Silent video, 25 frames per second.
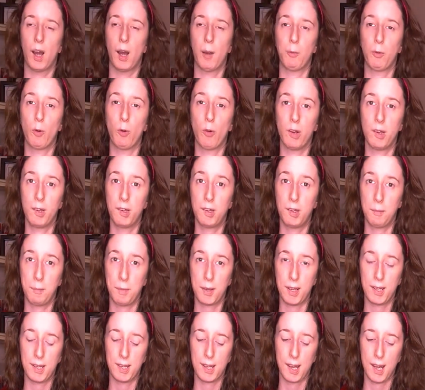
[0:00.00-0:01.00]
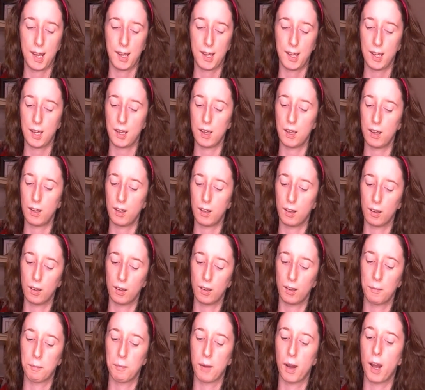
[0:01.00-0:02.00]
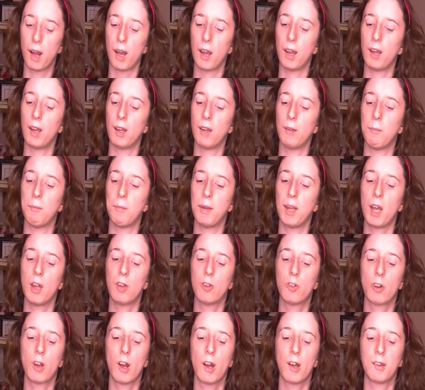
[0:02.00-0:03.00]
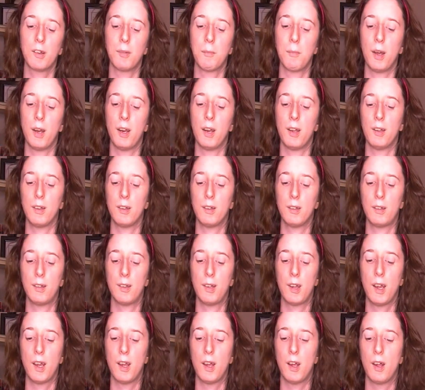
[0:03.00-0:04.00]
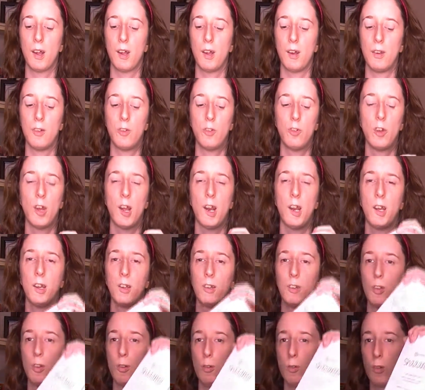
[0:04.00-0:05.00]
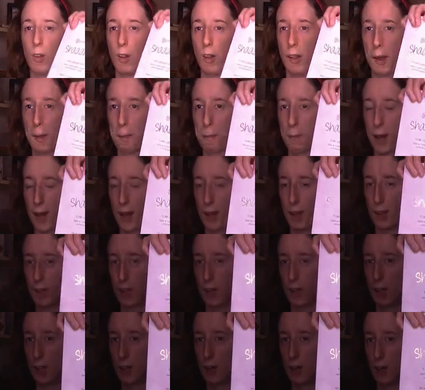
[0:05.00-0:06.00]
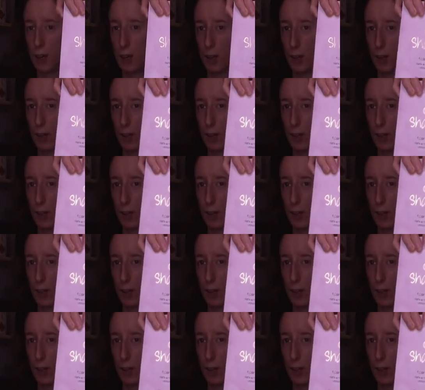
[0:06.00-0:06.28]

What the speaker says: I'm going to be taking my BH Cosmetics and Shaaanxo Collab palette here.